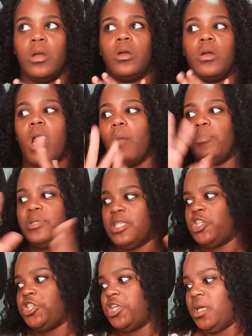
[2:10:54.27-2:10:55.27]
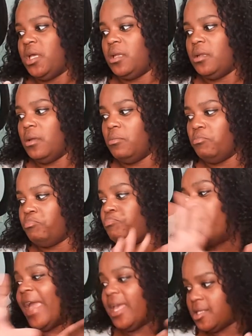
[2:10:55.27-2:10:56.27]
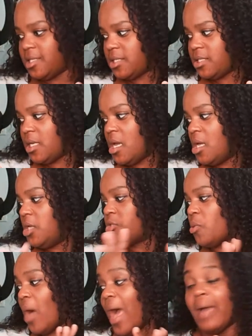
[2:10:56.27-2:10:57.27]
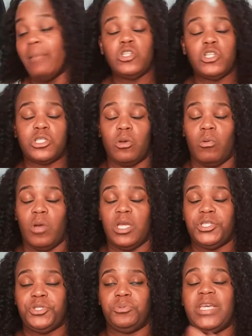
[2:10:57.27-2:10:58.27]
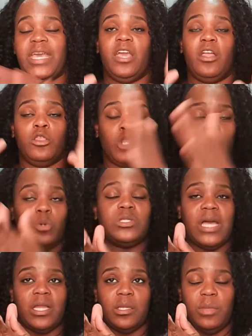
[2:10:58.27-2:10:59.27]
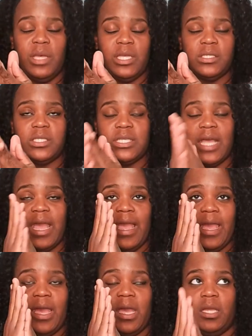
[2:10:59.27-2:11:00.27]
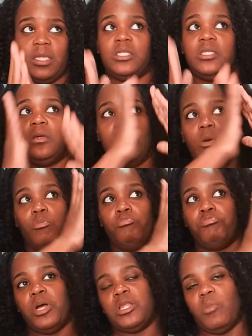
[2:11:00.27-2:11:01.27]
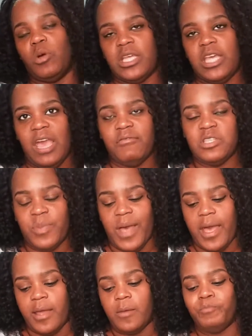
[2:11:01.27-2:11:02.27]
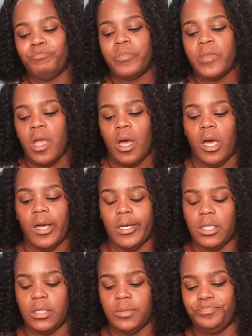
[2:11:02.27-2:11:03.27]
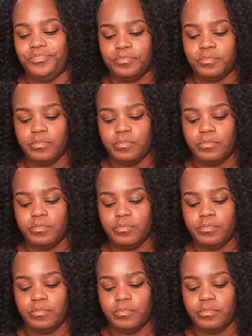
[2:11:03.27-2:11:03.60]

composition based. So I'm just going to take those elements and put them on the canvas bag. Um,